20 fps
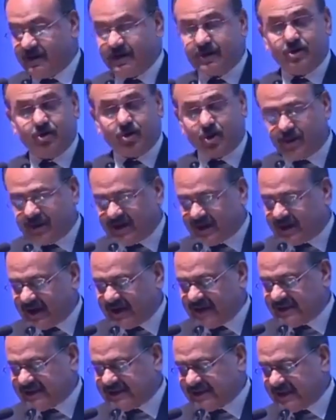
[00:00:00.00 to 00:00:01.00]
Nobody
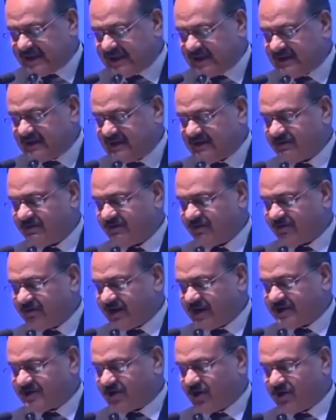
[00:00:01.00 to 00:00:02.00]
can steal,
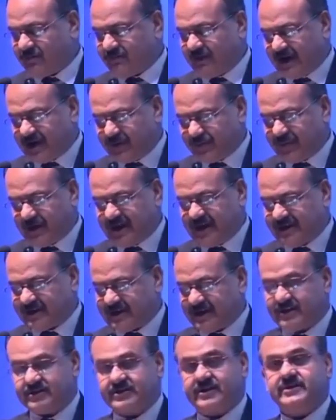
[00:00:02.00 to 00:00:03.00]
fudge or manipulate
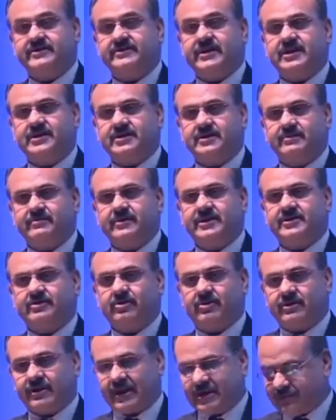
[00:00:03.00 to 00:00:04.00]
his entitlement
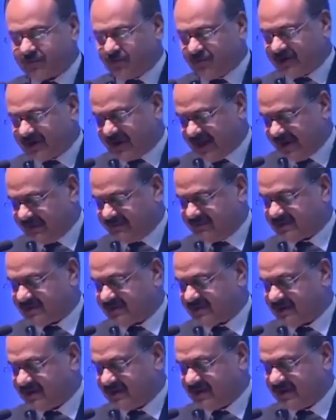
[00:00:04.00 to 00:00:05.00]
or rightful claims.